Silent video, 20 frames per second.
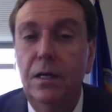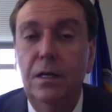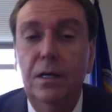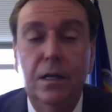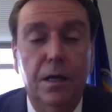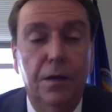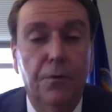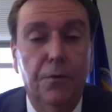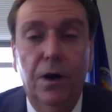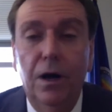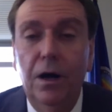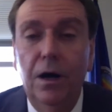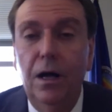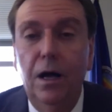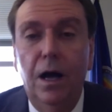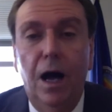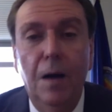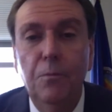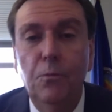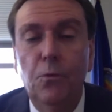Well,
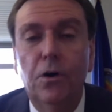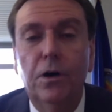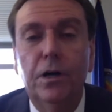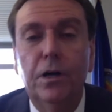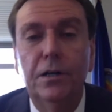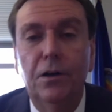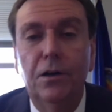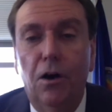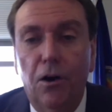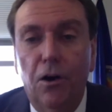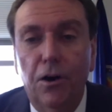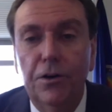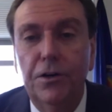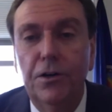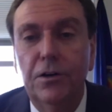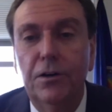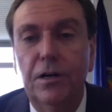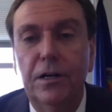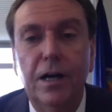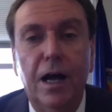I'm working
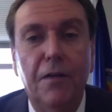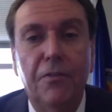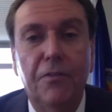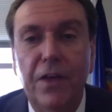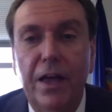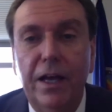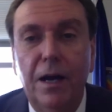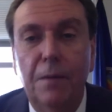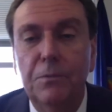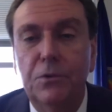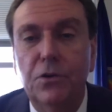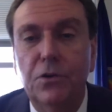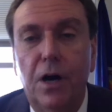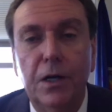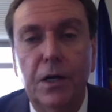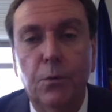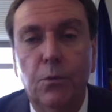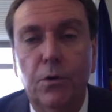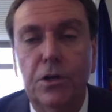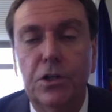harder, and I think I'm trying
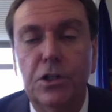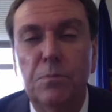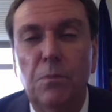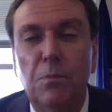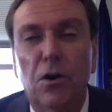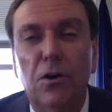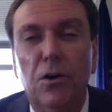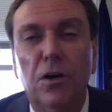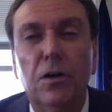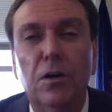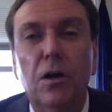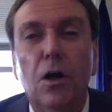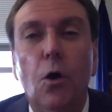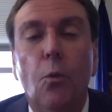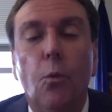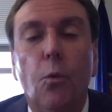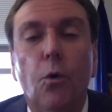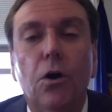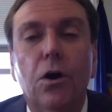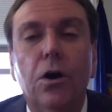to work smarter.
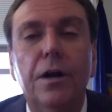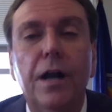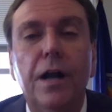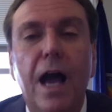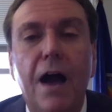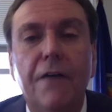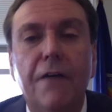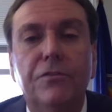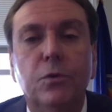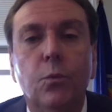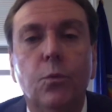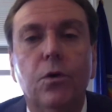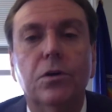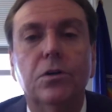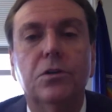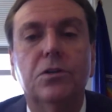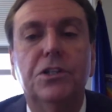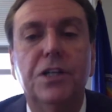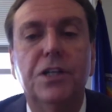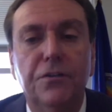We're going to have to work
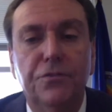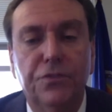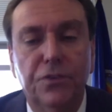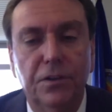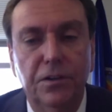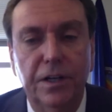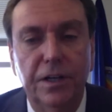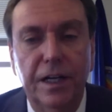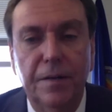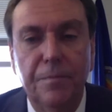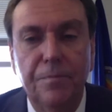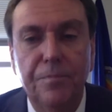differently.